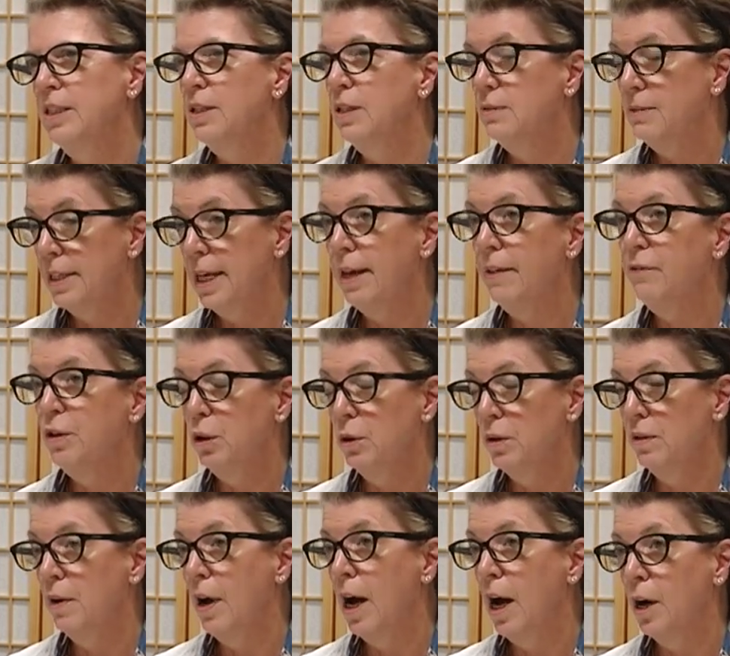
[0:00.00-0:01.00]
So, say if
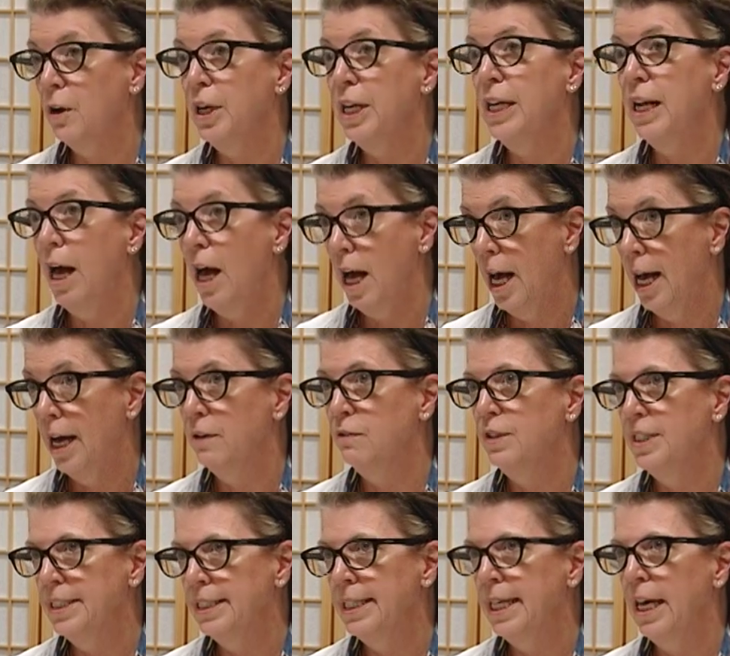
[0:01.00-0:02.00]
you are in a high
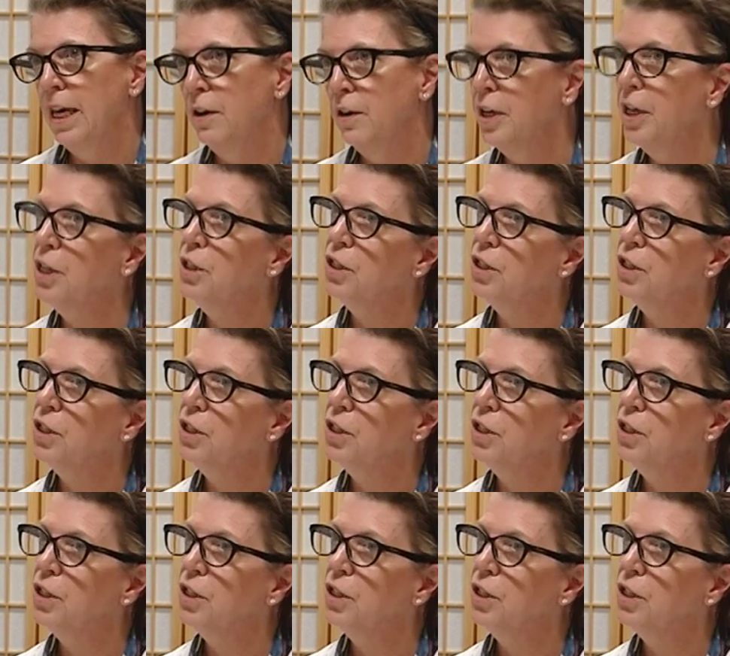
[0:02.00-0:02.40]
risk area,